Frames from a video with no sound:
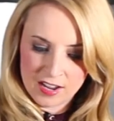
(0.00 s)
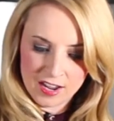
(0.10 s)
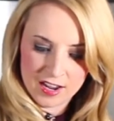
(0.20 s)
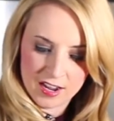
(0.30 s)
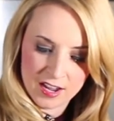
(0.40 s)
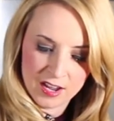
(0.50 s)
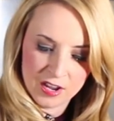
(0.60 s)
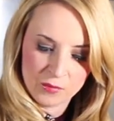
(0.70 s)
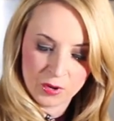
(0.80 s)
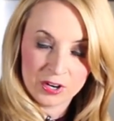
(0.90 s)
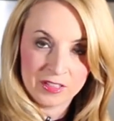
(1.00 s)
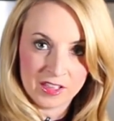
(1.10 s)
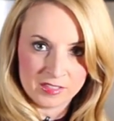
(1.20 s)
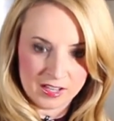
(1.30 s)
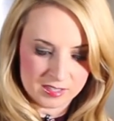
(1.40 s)
and we're gonna
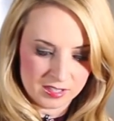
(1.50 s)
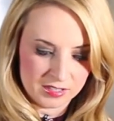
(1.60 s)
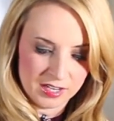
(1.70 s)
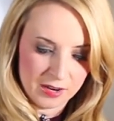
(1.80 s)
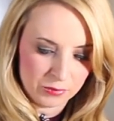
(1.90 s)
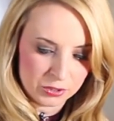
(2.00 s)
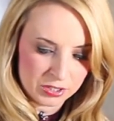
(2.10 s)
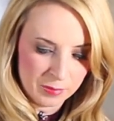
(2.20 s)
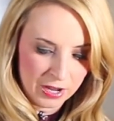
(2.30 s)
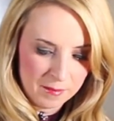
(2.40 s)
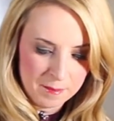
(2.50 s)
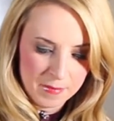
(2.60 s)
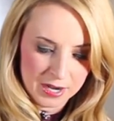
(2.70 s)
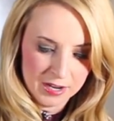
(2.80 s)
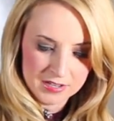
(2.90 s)
let that saute up for just about a
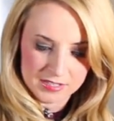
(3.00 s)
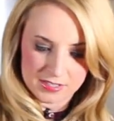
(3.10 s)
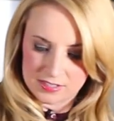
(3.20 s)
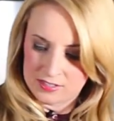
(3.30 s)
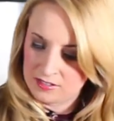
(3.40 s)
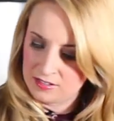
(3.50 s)
minute.